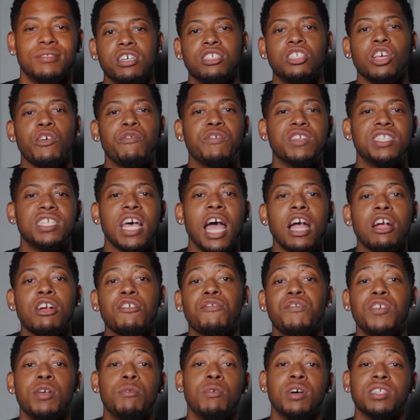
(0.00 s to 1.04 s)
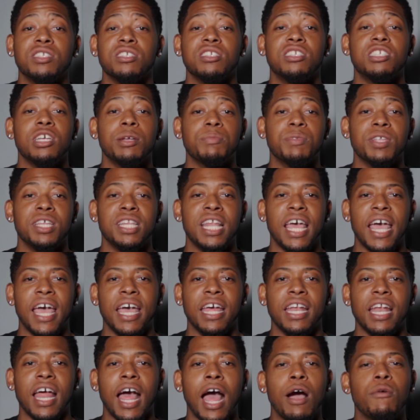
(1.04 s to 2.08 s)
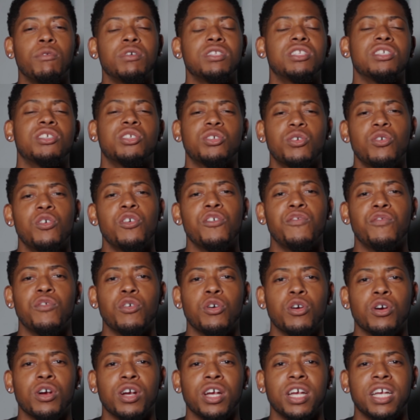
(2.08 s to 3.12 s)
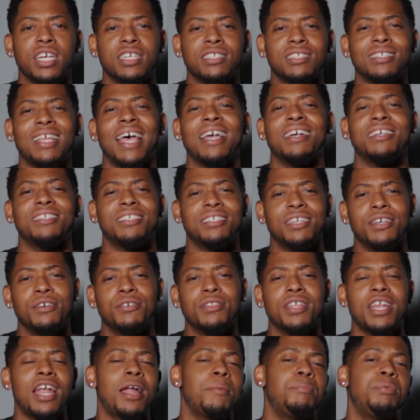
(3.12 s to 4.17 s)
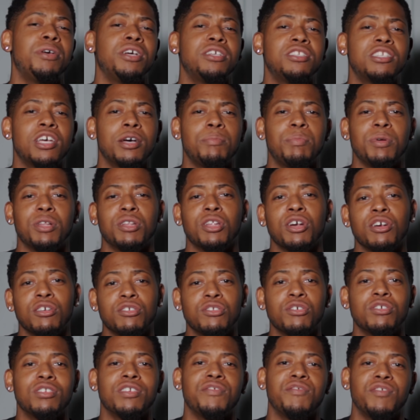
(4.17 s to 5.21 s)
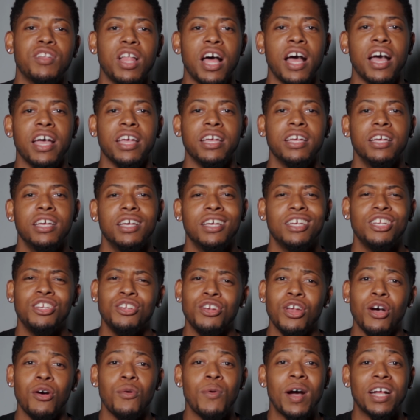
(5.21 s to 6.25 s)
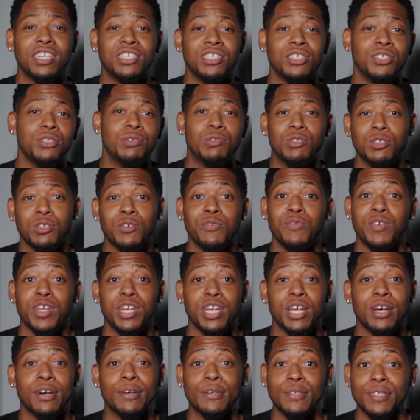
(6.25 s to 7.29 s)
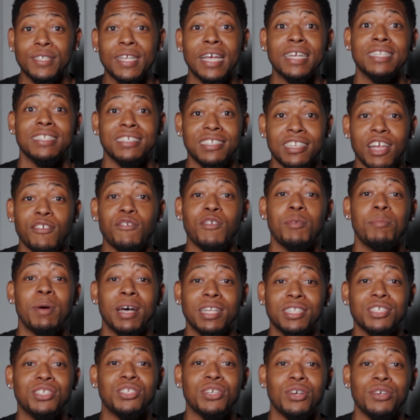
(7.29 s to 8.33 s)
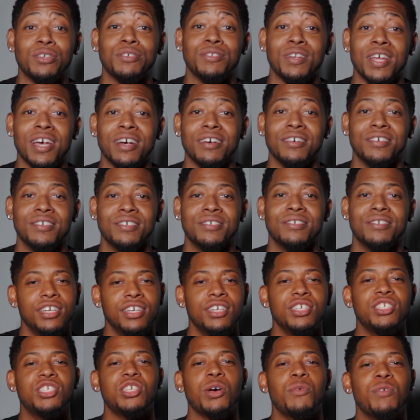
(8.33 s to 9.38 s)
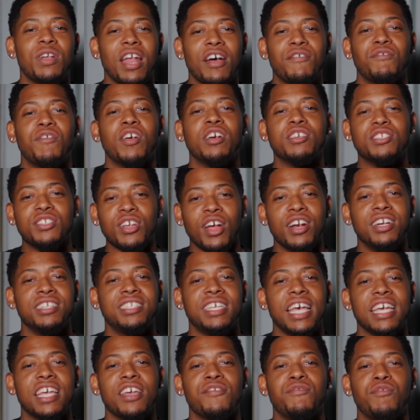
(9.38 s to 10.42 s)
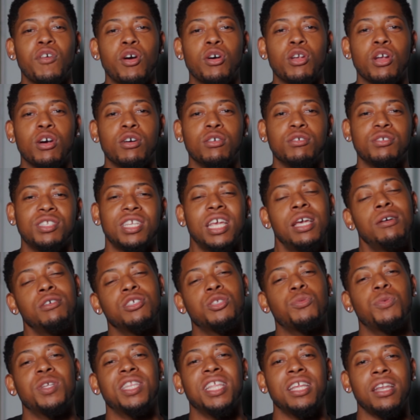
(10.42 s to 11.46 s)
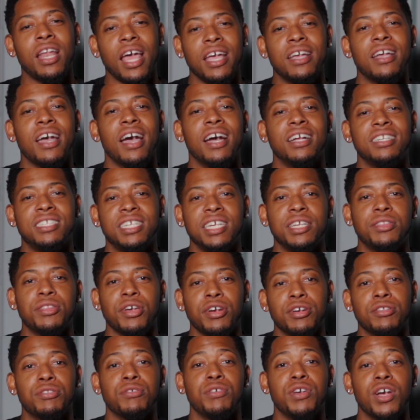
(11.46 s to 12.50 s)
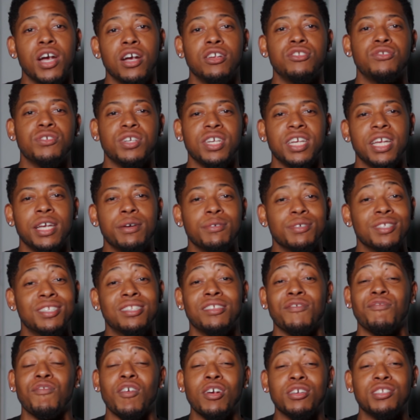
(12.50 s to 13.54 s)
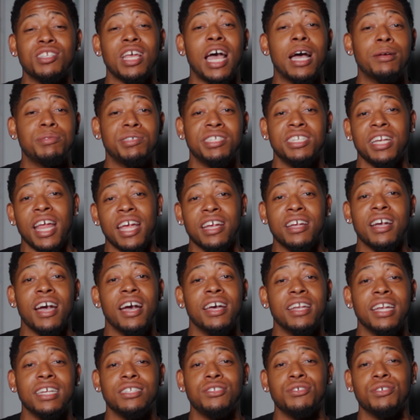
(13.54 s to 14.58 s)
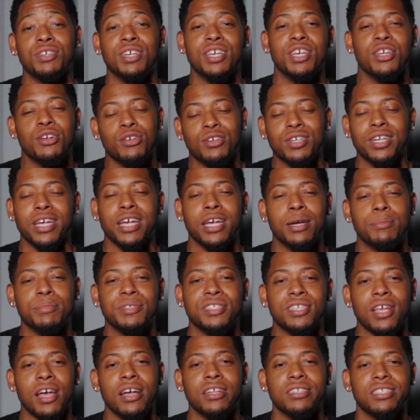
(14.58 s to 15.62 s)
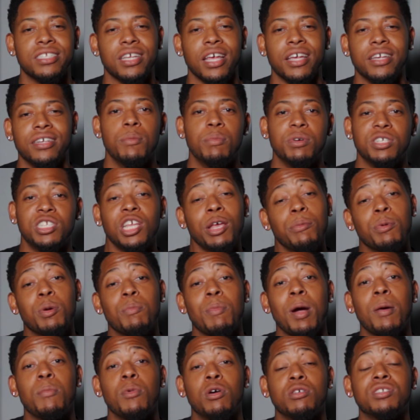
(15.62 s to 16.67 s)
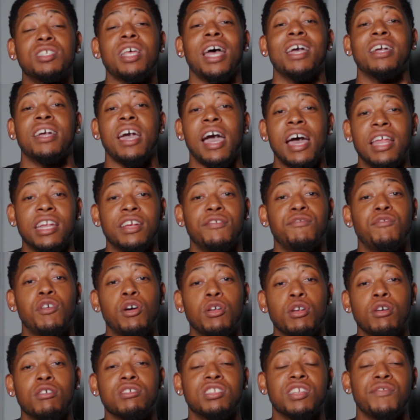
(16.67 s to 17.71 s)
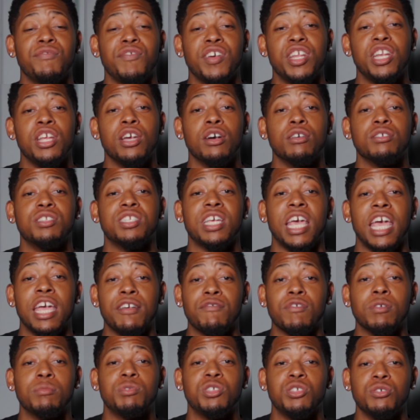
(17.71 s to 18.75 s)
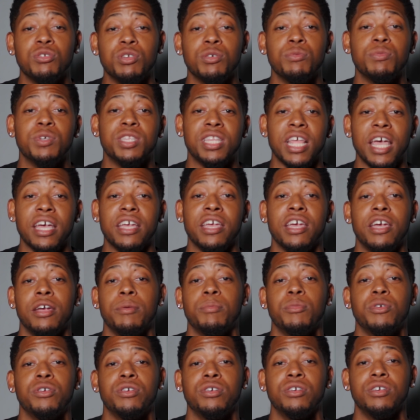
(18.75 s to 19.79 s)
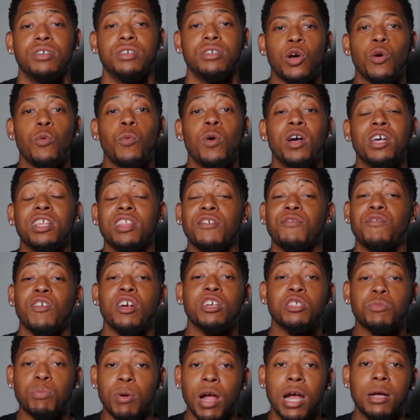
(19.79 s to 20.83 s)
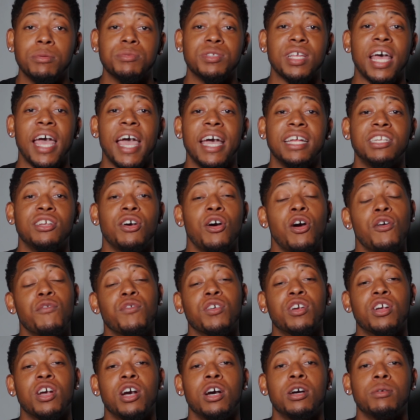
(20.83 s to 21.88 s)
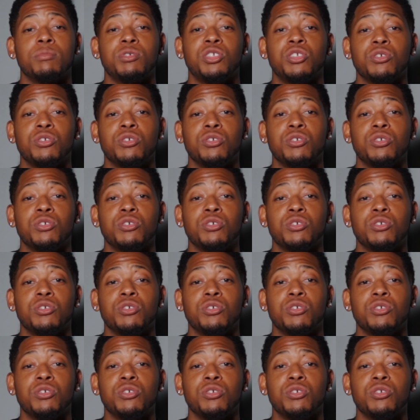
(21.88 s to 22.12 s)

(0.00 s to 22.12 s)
So photography wasn't something that I went to school for. It's like a skill that I picked up and learned on the fly. You know, watching YouTube videos like the stuff I'm about to show you now. So when I first started taking photos, it was with the Nikon D3300. It was the first option Nikon that you could get on the Amazon site. But some of my most iconic photos and videos came from shooting with that camera. So one of the first problems I had to overcome